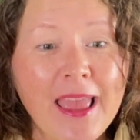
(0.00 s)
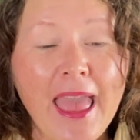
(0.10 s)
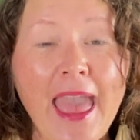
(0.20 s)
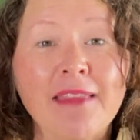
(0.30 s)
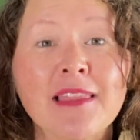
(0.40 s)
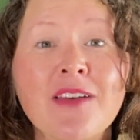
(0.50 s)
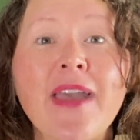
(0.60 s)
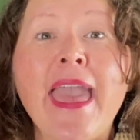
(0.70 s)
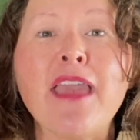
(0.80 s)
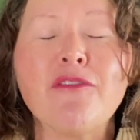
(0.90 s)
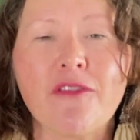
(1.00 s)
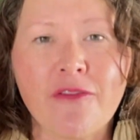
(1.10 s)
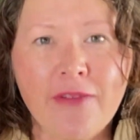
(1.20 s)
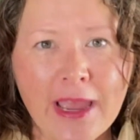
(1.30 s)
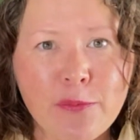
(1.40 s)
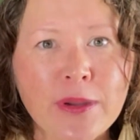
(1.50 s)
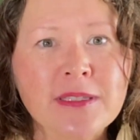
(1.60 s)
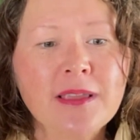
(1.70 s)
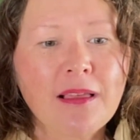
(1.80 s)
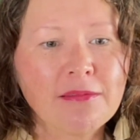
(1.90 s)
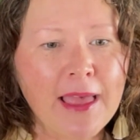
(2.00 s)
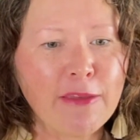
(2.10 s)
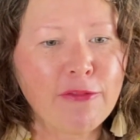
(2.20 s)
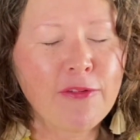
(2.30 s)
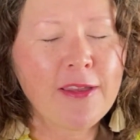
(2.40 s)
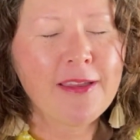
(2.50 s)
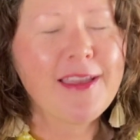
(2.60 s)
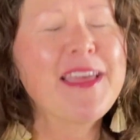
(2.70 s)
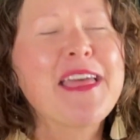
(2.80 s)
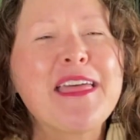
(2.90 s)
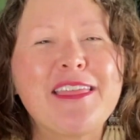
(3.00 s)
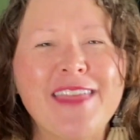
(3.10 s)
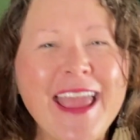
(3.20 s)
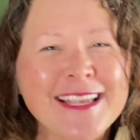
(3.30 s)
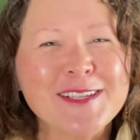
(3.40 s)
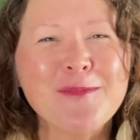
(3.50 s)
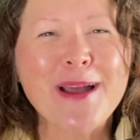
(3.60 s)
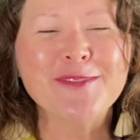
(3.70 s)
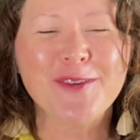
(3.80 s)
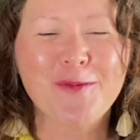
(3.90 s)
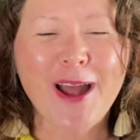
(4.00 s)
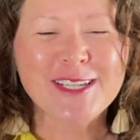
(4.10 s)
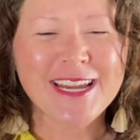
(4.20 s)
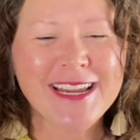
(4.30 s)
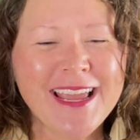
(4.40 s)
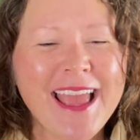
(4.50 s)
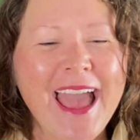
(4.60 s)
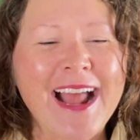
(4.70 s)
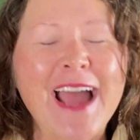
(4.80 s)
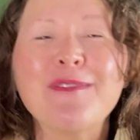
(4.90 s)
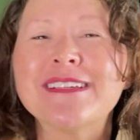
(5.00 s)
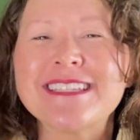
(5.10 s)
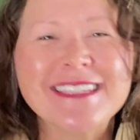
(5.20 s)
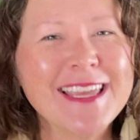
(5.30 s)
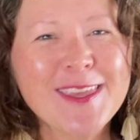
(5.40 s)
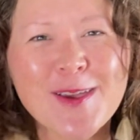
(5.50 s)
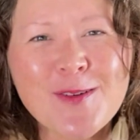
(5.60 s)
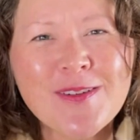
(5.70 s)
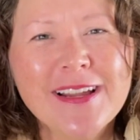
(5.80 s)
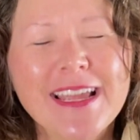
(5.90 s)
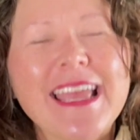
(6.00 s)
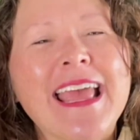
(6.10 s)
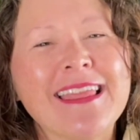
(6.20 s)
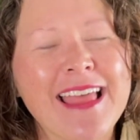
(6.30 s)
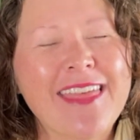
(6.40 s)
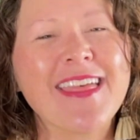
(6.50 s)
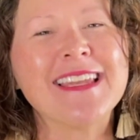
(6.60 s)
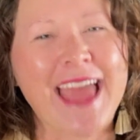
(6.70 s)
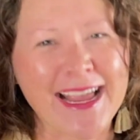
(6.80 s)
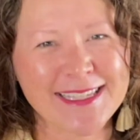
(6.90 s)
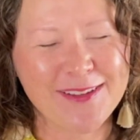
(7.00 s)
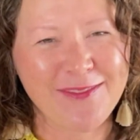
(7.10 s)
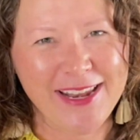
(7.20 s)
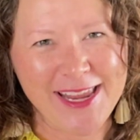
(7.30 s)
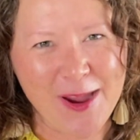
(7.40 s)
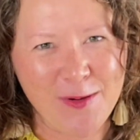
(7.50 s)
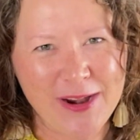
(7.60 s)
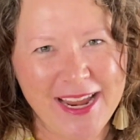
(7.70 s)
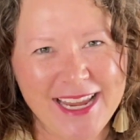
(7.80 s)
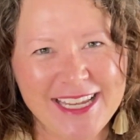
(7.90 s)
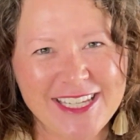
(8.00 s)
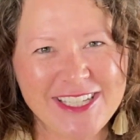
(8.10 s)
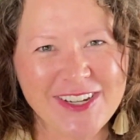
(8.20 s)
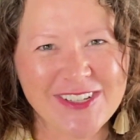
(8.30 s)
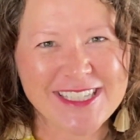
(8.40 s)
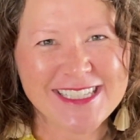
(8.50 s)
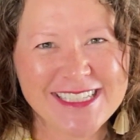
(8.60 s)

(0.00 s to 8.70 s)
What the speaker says: and live a vibrant life. Thanks so much for watching, and I will see you in the next video. Cheers.